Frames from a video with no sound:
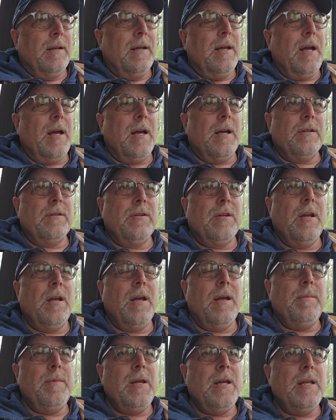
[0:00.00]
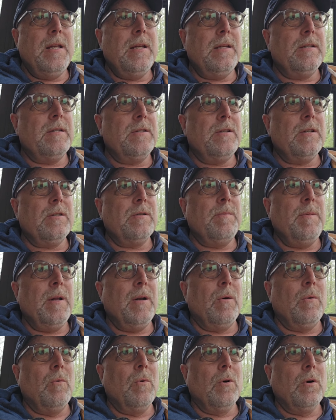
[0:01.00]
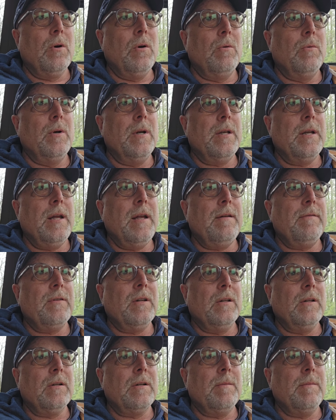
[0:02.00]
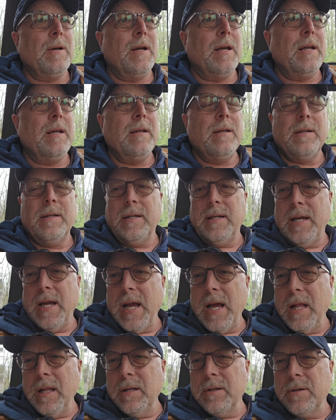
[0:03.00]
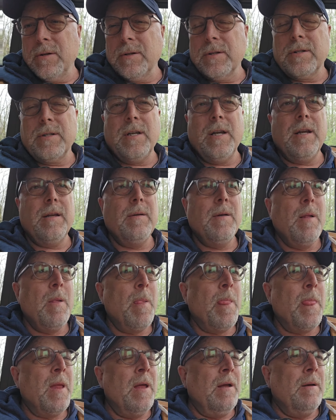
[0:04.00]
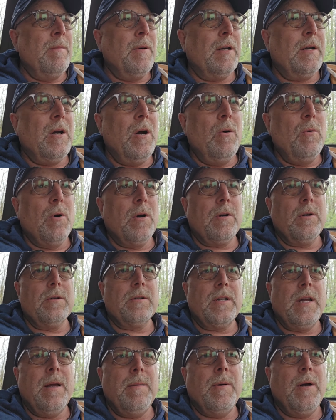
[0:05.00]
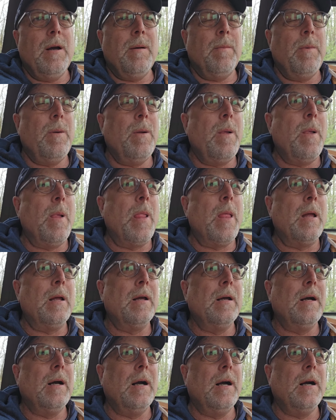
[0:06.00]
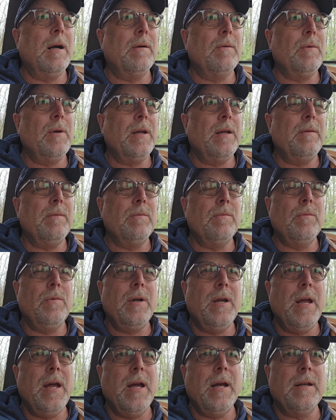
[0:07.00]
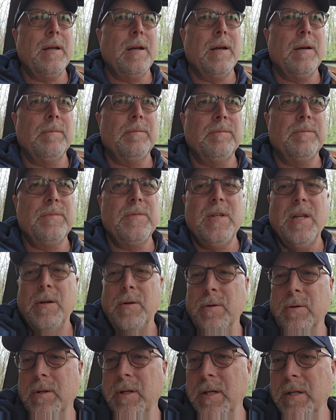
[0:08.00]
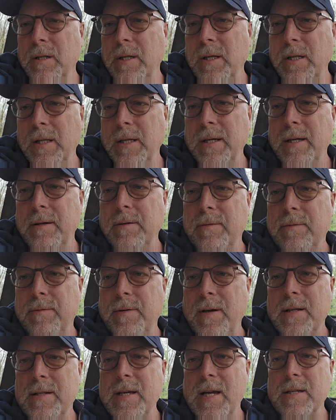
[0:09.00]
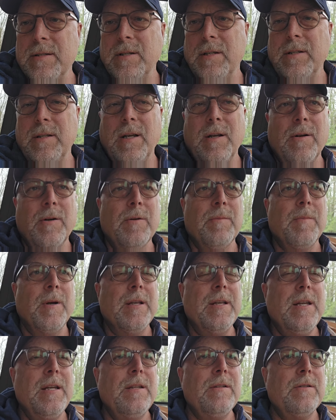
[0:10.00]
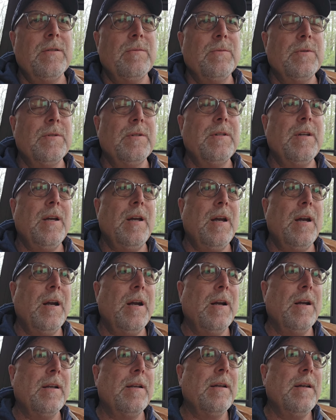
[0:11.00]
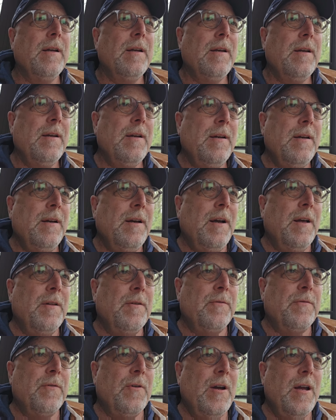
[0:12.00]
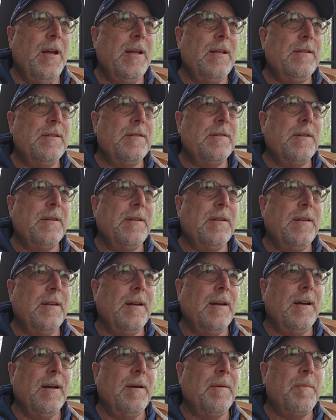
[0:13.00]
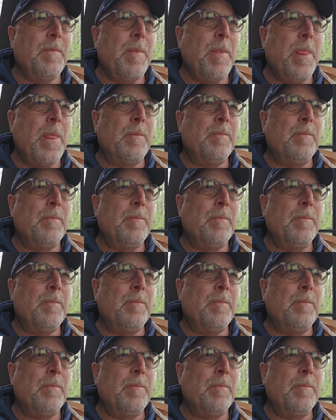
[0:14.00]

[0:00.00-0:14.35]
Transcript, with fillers: gosh, I mean, it's just been a whirlwind. I have to look at my calendar to see. My coworkers came up. Uh, we we had a uh, dinner in Little Italy, fantastic dinner. My niece was there and other friends, and um,